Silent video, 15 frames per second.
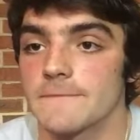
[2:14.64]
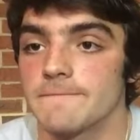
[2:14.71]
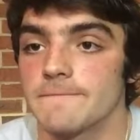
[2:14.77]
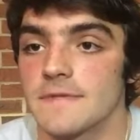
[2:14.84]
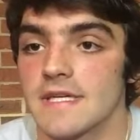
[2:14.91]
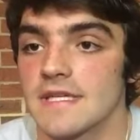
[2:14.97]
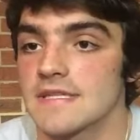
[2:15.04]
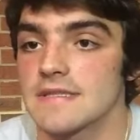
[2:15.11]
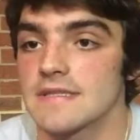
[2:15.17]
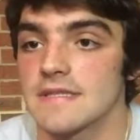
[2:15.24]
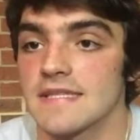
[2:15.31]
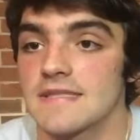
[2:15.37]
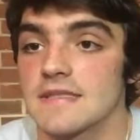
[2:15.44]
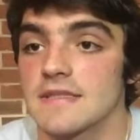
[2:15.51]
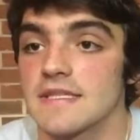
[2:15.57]

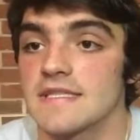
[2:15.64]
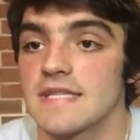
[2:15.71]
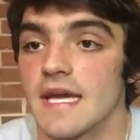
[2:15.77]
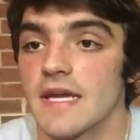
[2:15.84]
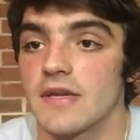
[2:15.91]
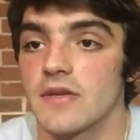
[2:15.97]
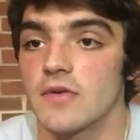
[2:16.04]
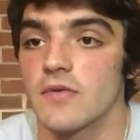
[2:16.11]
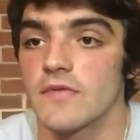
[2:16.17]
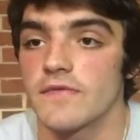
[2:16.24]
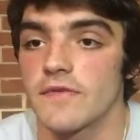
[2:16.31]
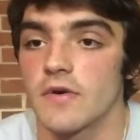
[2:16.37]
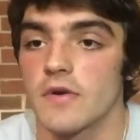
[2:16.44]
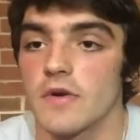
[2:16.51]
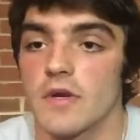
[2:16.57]
That's the least I could do
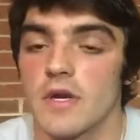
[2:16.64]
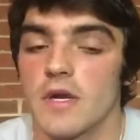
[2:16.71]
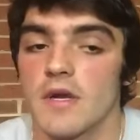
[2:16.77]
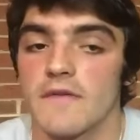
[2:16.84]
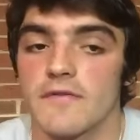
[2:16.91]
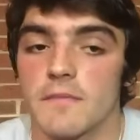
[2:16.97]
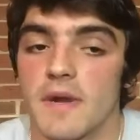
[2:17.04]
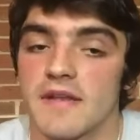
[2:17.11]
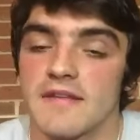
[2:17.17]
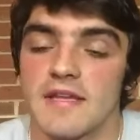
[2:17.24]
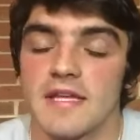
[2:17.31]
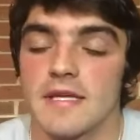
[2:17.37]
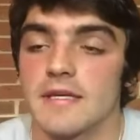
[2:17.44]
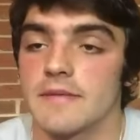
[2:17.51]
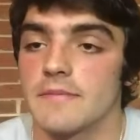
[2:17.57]
for my
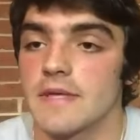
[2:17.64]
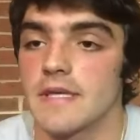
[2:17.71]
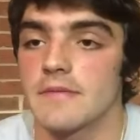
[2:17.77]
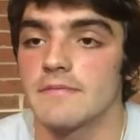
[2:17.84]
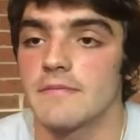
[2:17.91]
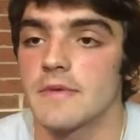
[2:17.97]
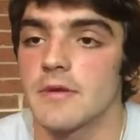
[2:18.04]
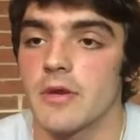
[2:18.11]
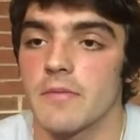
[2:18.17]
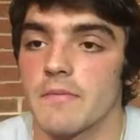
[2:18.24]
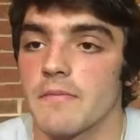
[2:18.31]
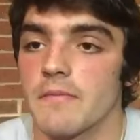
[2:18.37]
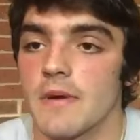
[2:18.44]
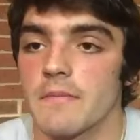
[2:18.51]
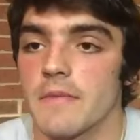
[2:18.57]
team and
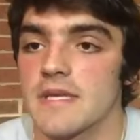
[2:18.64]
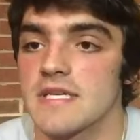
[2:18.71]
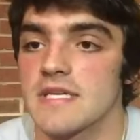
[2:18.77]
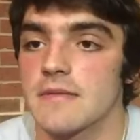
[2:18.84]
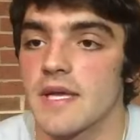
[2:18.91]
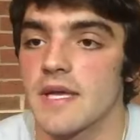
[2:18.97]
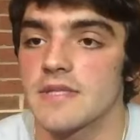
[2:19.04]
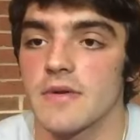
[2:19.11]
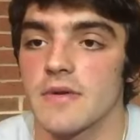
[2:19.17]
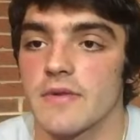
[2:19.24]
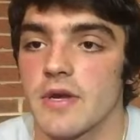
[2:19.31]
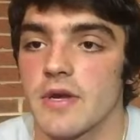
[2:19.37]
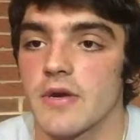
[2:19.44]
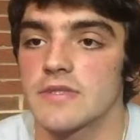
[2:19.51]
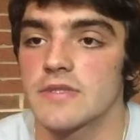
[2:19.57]
my teammates, all the
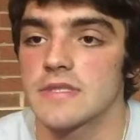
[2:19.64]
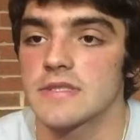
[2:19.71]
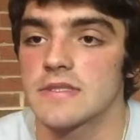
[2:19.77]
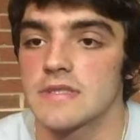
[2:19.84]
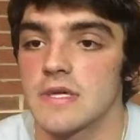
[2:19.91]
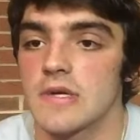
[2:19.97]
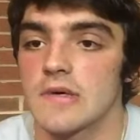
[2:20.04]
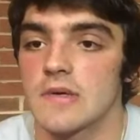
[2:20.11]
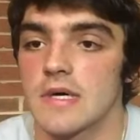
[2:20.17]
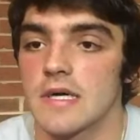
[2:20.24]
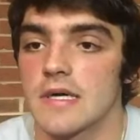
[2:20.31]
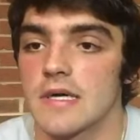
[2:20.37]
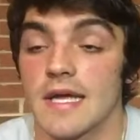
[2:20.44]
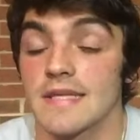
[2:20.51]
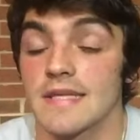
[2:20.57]
coaches. So
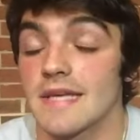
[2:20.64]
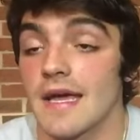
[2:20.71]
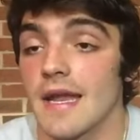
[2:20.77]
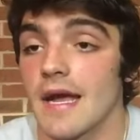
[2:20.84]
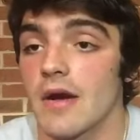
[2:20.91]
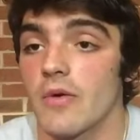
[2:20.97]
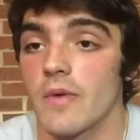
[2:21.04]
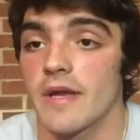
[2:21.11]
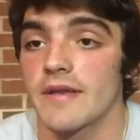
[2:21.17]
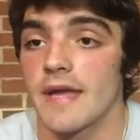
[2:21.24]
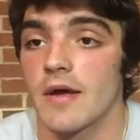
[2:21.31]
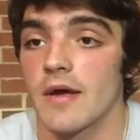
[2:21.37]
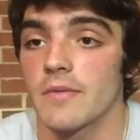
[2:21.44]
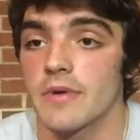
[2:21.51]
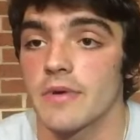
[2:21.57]
yeah, that's kind of how it went
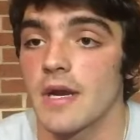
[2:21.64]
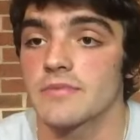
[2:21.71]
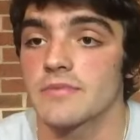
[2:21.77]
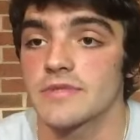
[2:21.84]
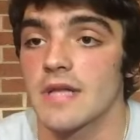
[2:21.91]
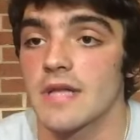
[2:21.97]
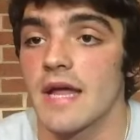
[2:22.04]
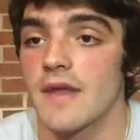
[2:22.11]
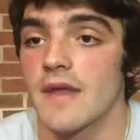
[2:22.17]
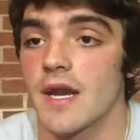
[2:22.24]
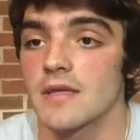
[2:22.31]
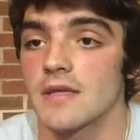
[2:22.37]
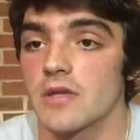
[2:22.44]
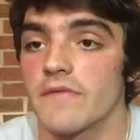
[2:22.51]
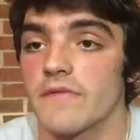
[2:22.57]
down. But I'm just glad that
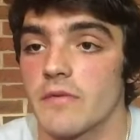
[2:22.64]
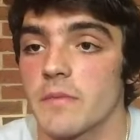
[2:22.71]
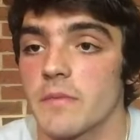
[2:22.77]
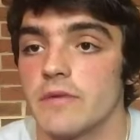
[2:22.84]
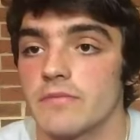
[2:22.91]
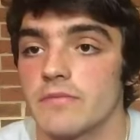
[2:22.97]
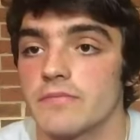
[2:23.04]
I can learn from it.